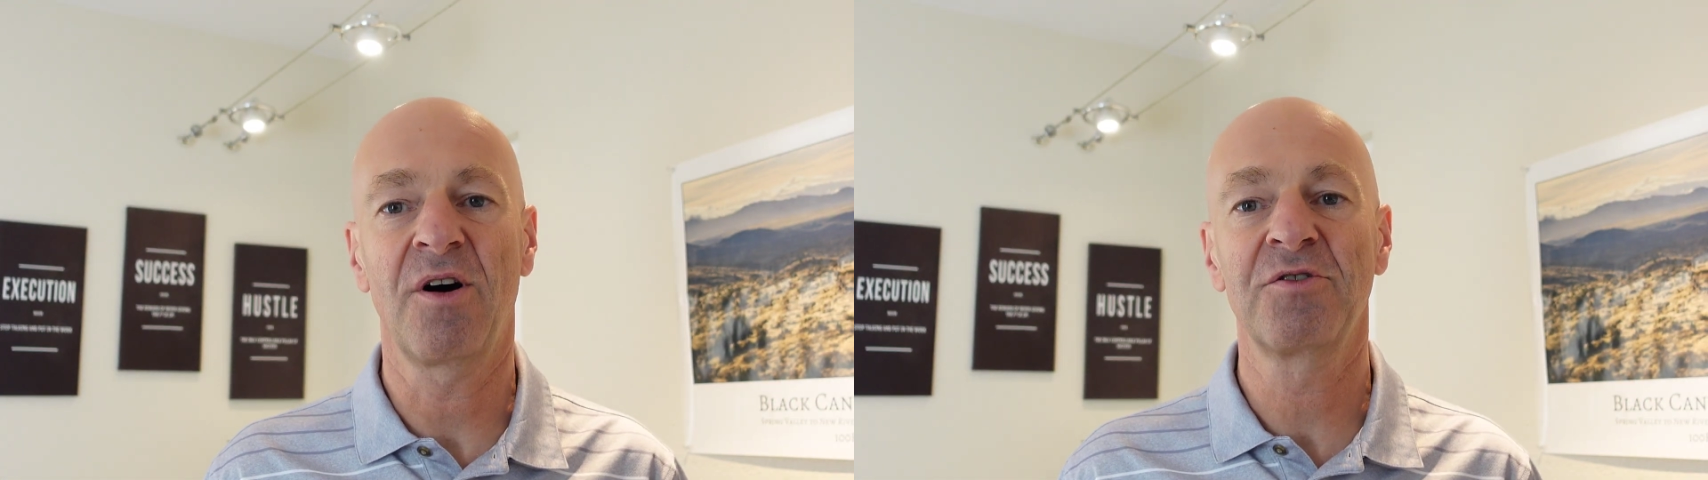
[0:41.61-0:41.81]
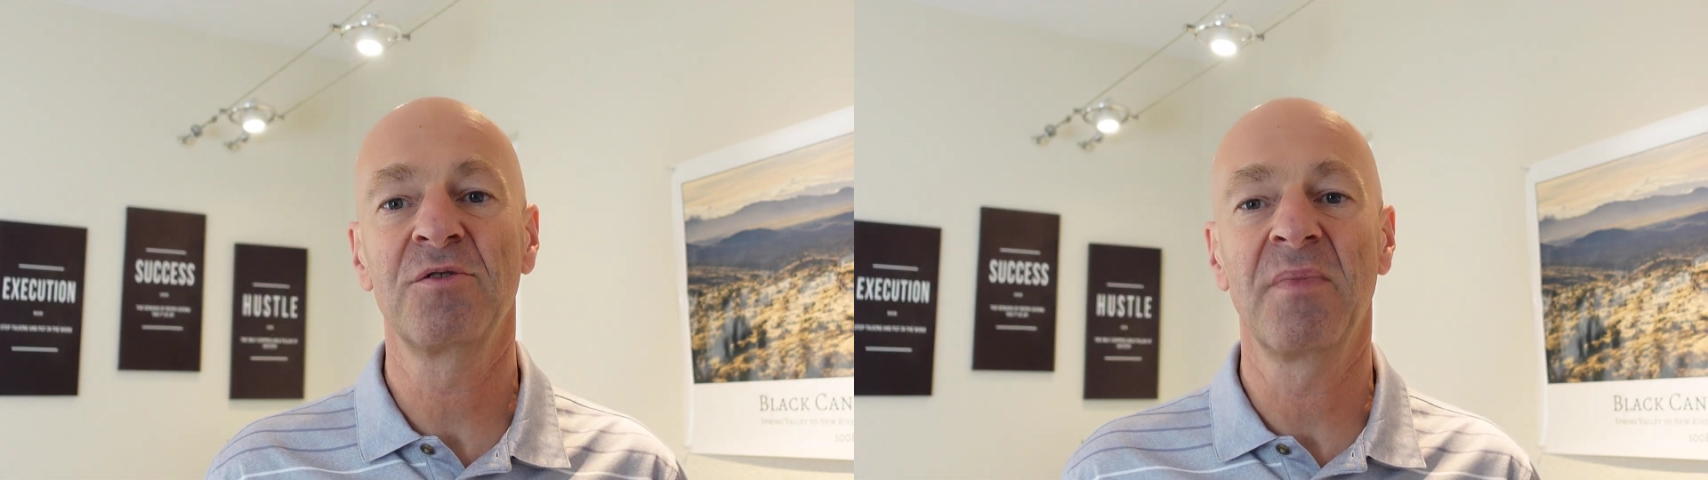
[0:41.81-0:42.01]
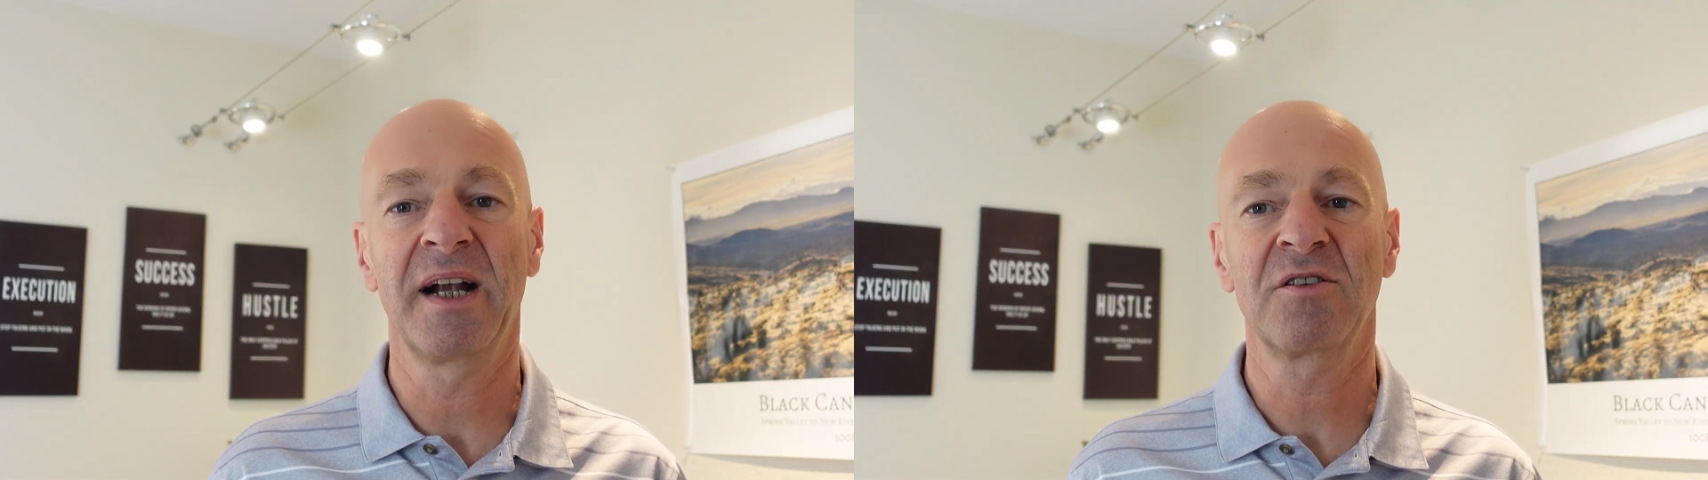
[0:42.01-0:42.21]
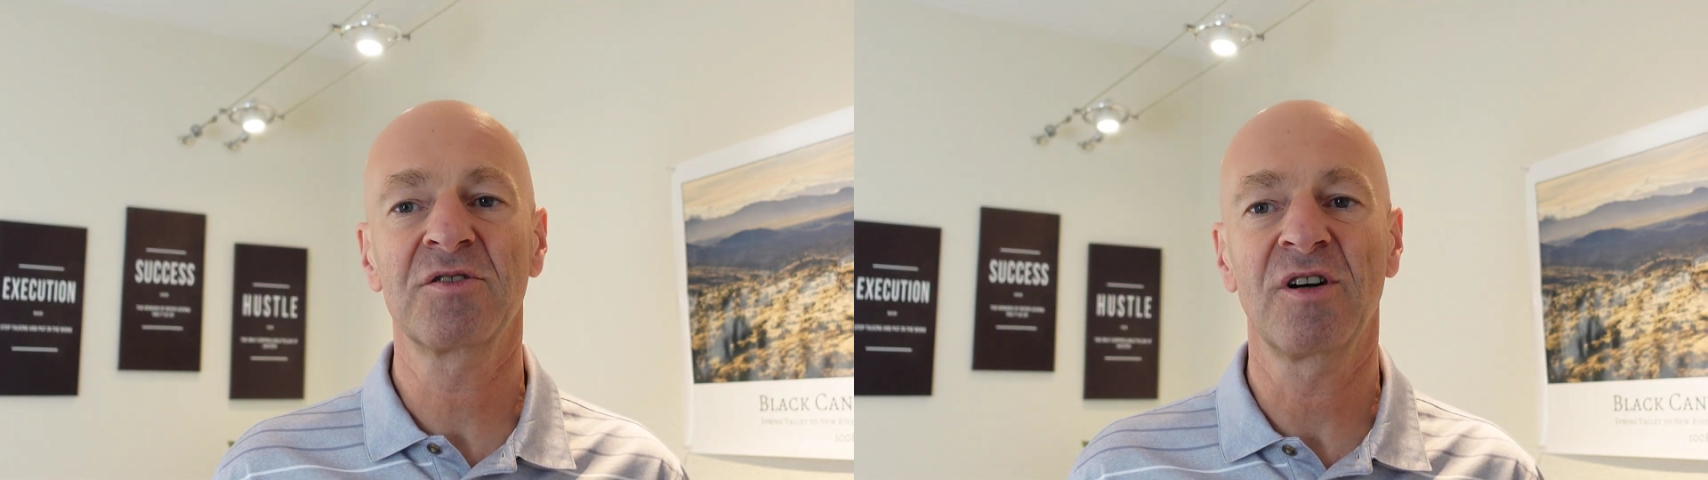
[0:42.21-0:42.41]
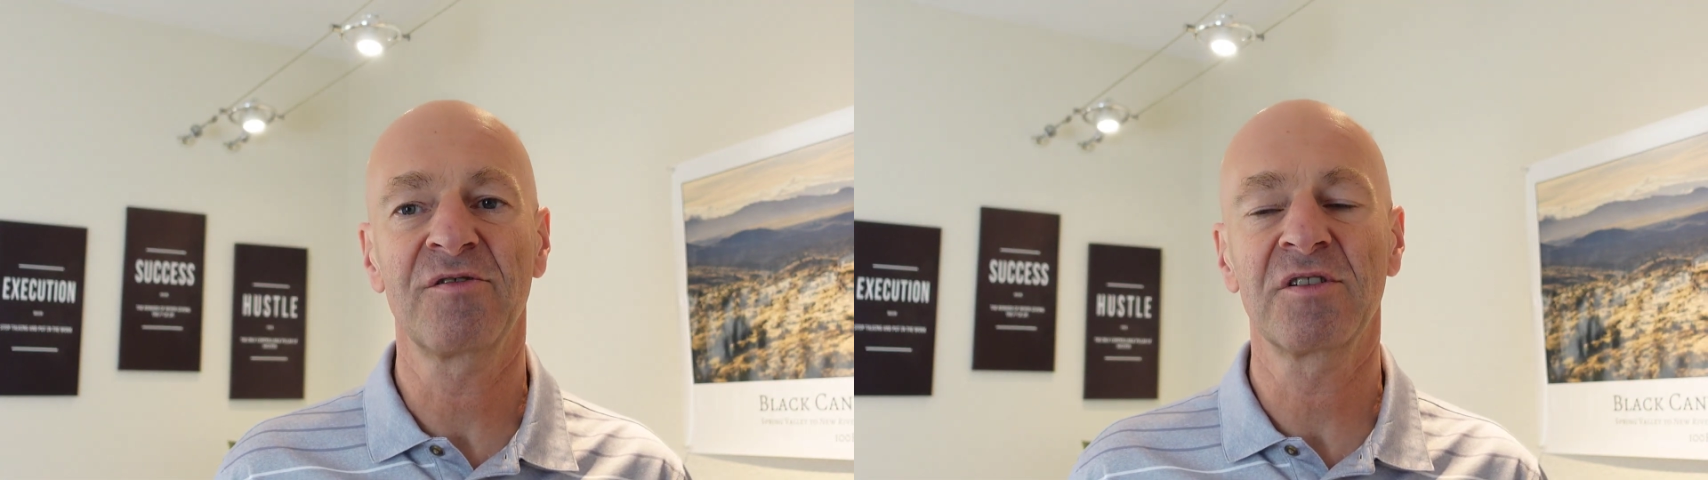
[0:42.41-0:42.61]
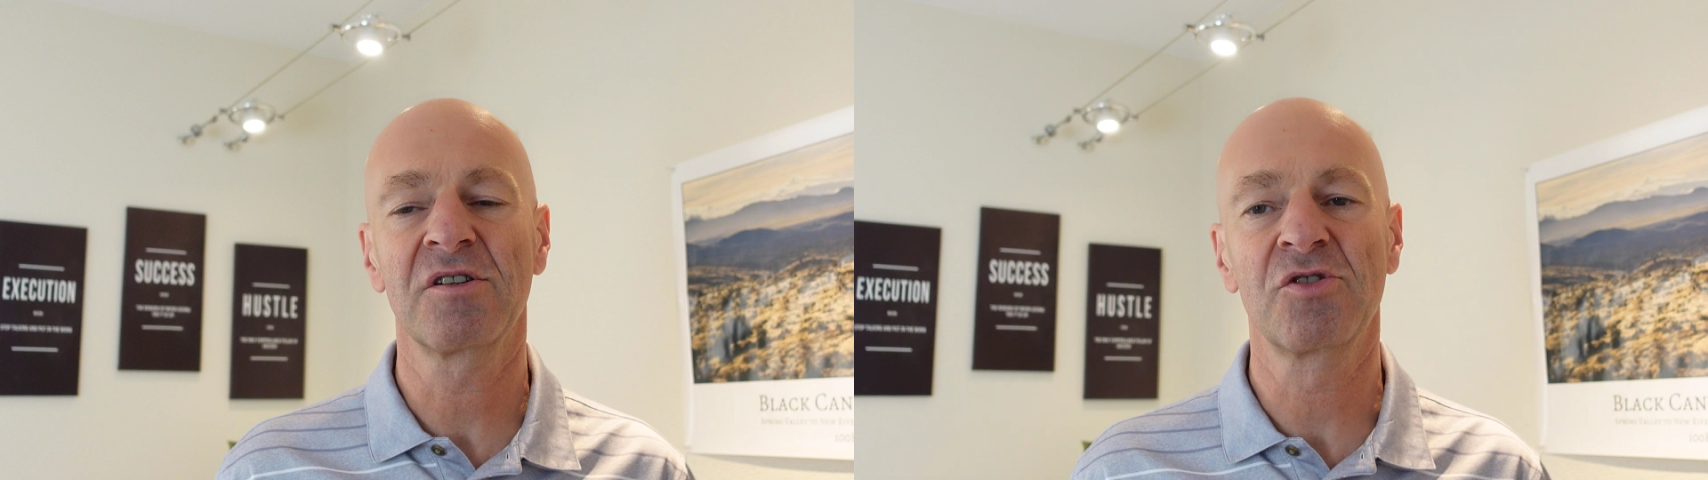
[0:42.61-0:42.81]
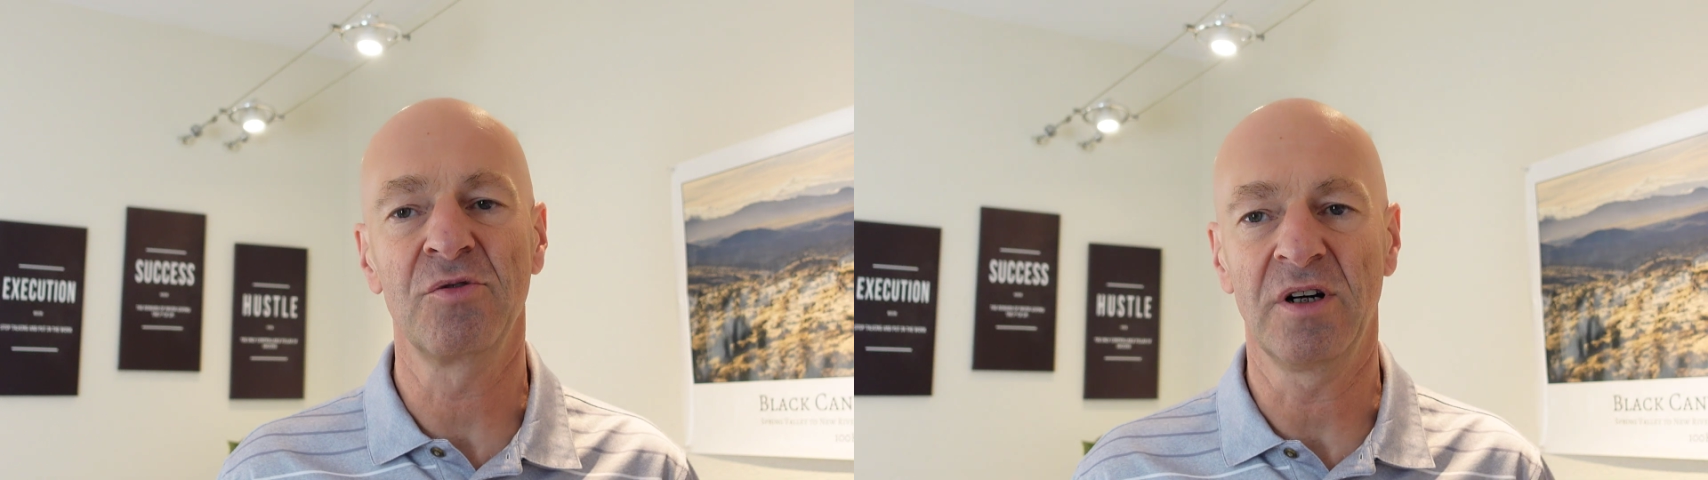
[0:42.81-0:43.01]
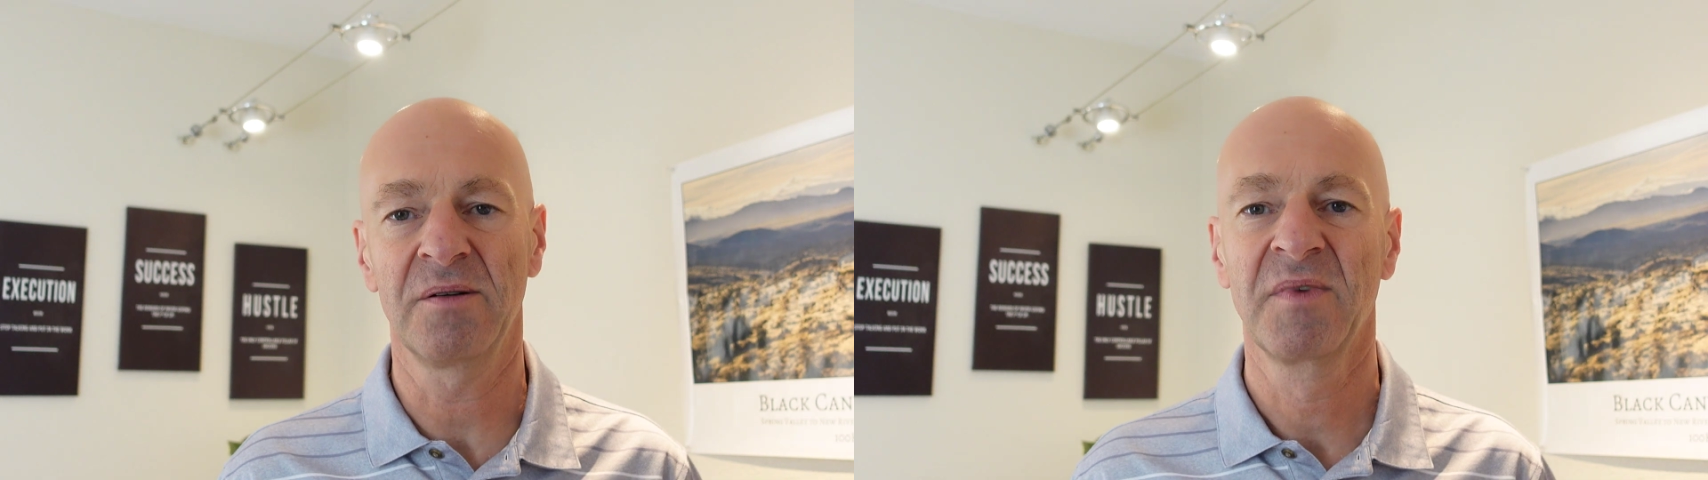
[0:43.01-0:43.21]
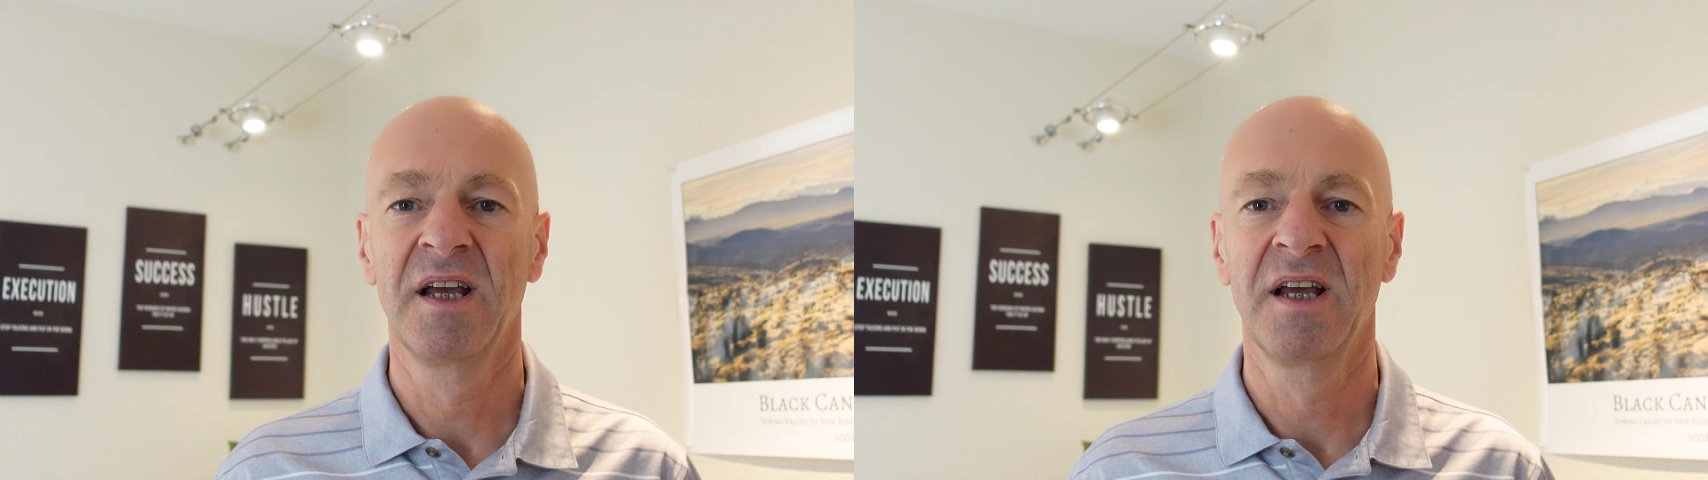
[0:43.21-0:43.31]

or to Microsoft Azure.